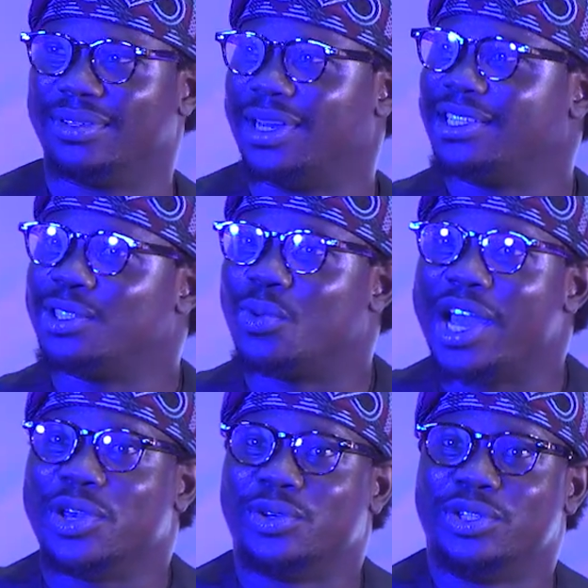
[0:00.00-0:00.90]
That is
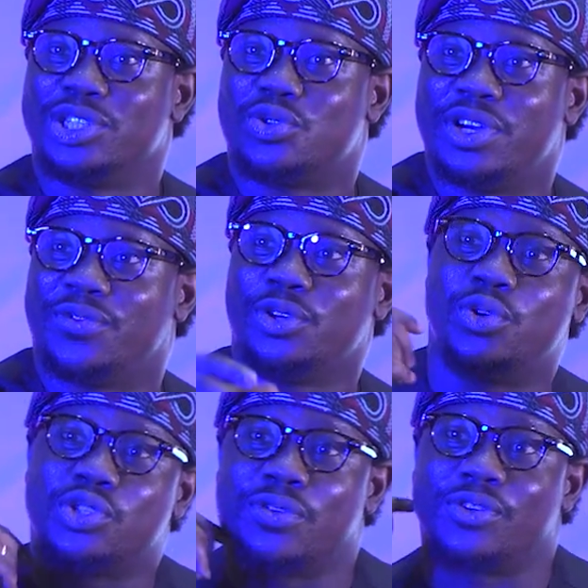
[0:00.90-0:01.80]
why, the story for
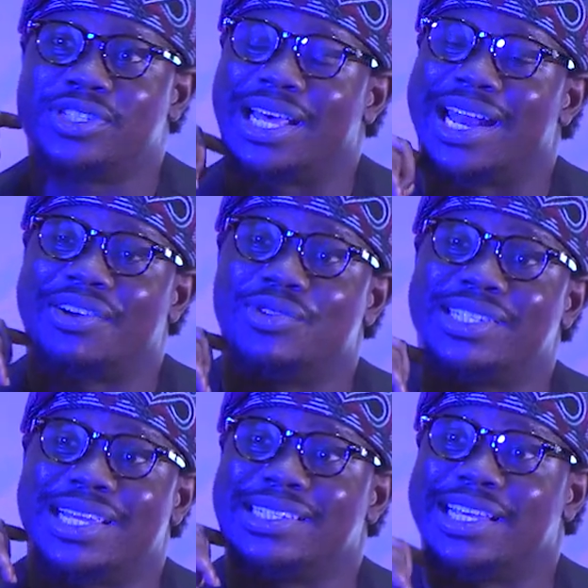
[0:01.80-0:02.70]
those of us that are
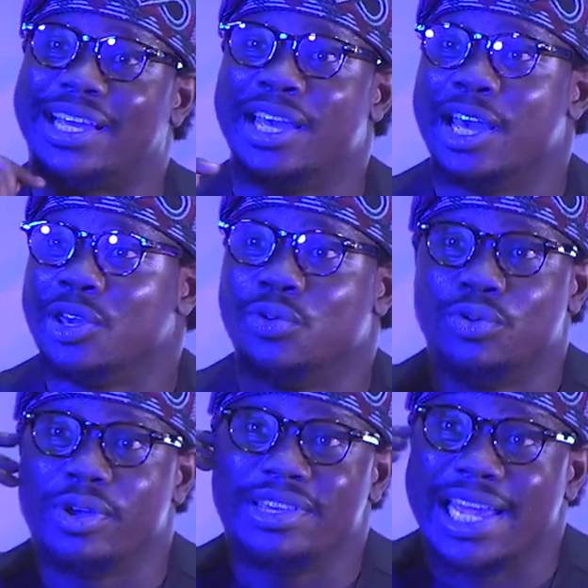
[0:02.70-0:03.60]
Christians here,
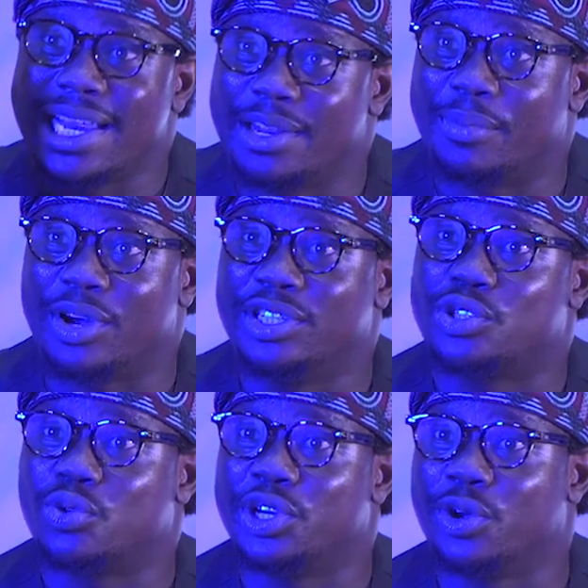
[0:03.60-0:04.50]
you heard about the
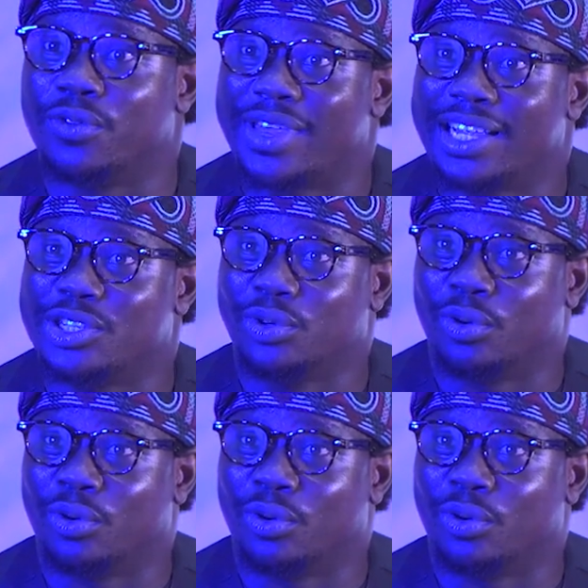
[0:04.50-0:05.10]
story of that,